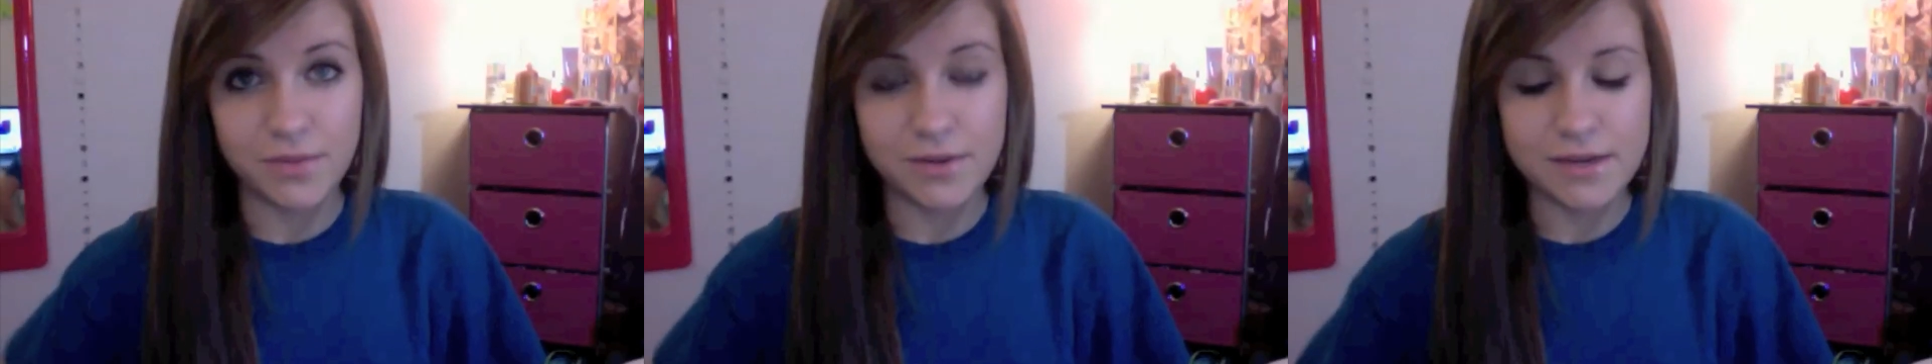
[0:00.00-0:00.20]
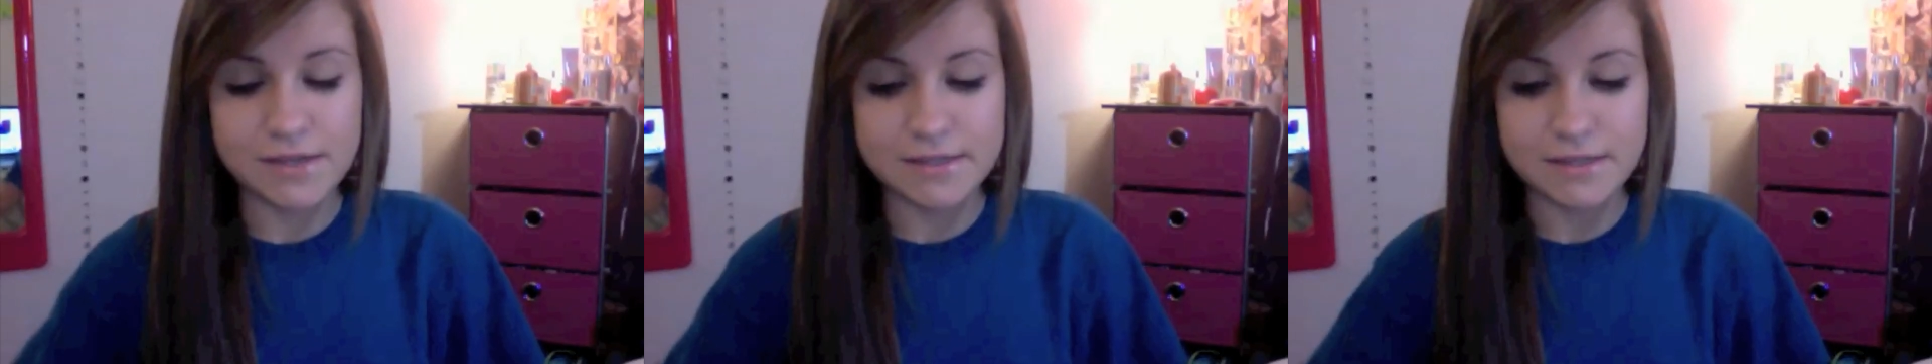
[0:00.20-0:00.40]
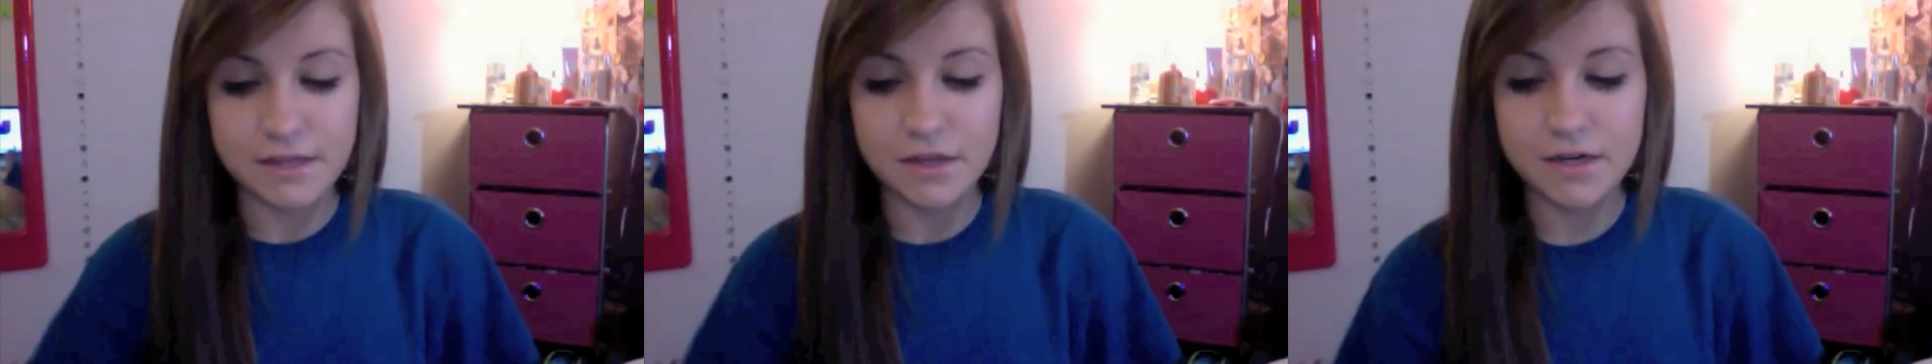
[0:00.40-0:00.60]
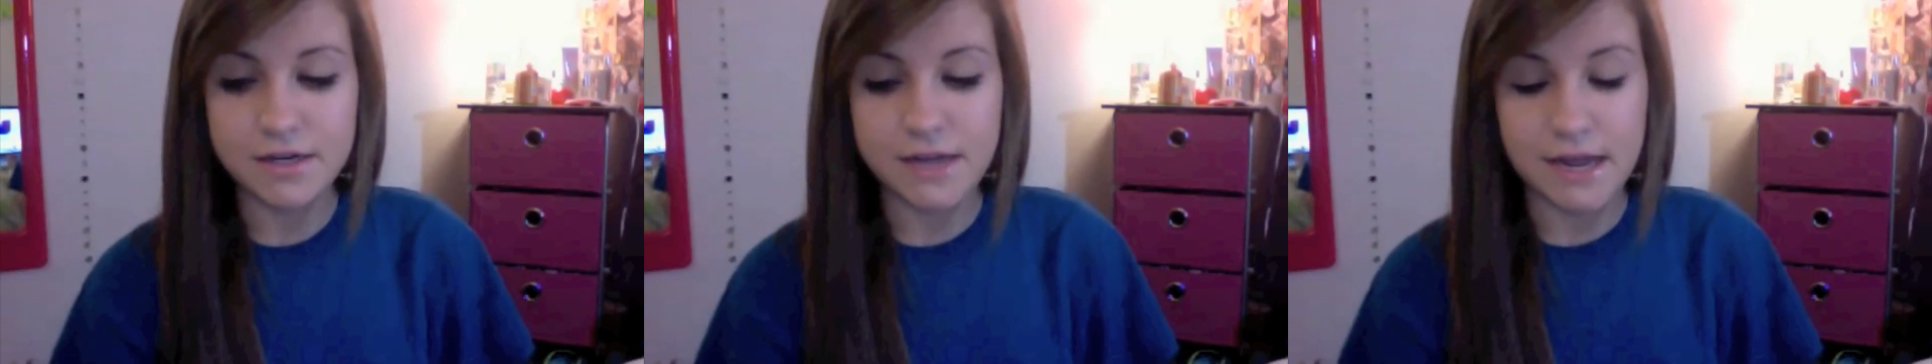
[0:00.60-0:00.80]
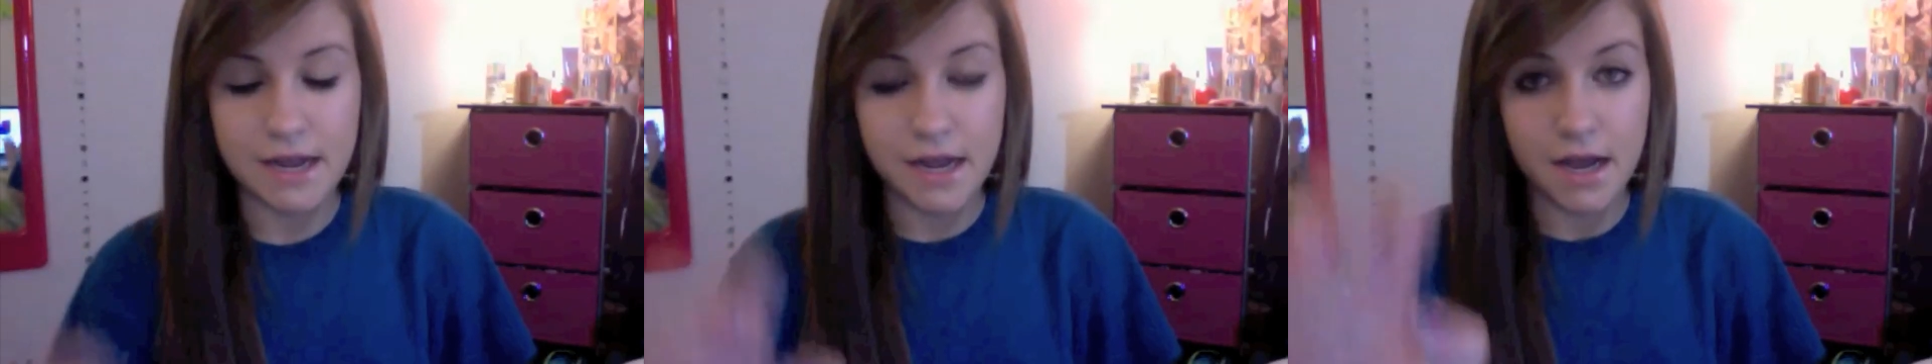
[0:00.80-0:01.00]
because the other
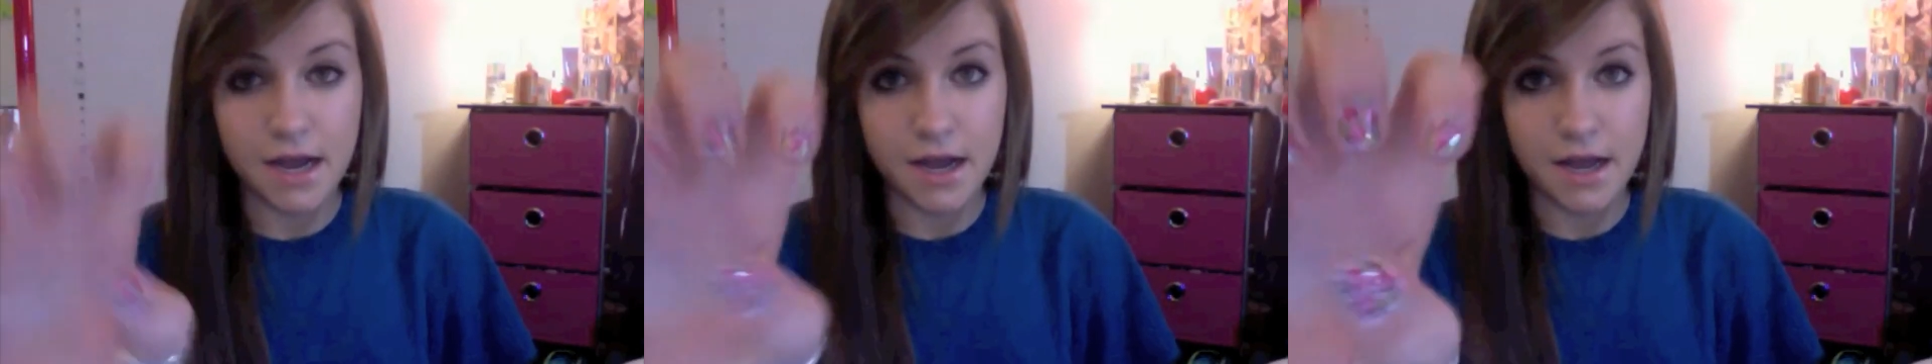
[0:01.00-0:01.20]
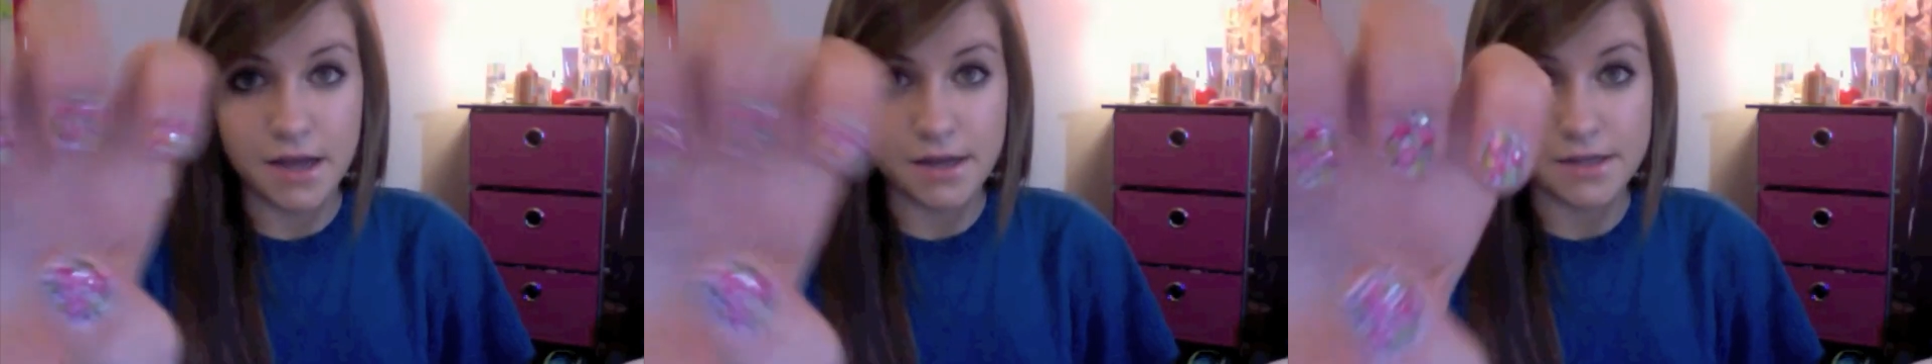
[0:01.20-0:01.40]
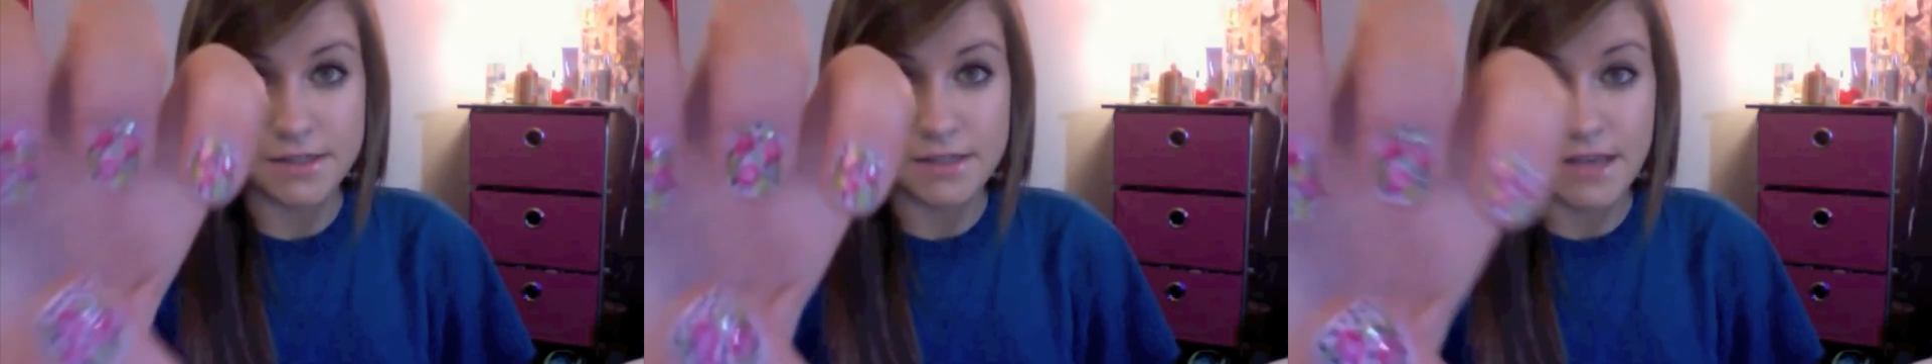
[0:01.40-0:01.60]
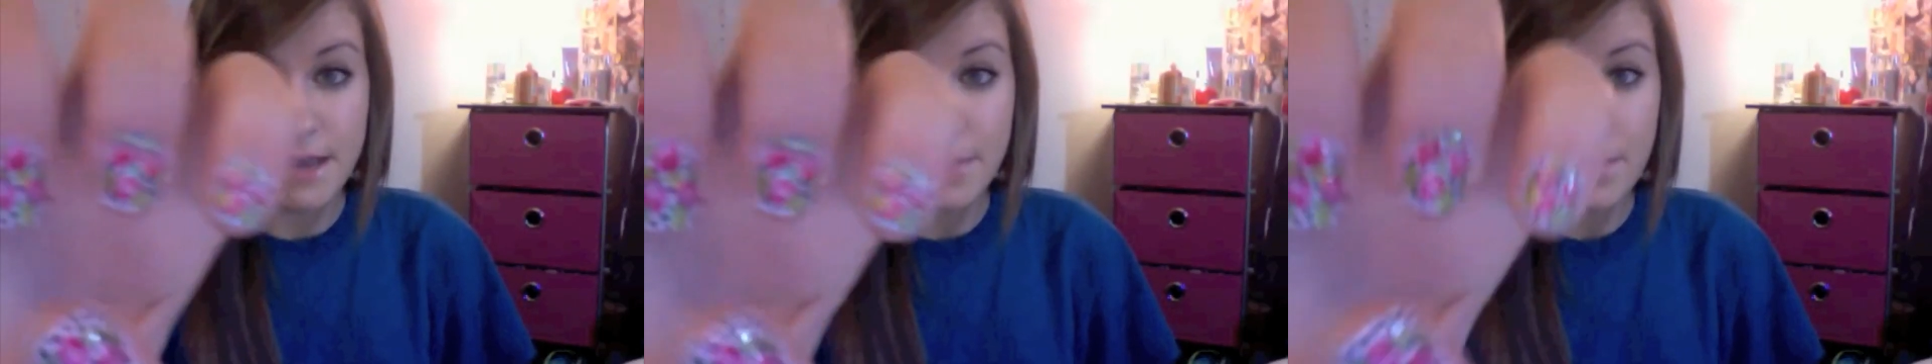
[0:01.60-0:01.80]
day I came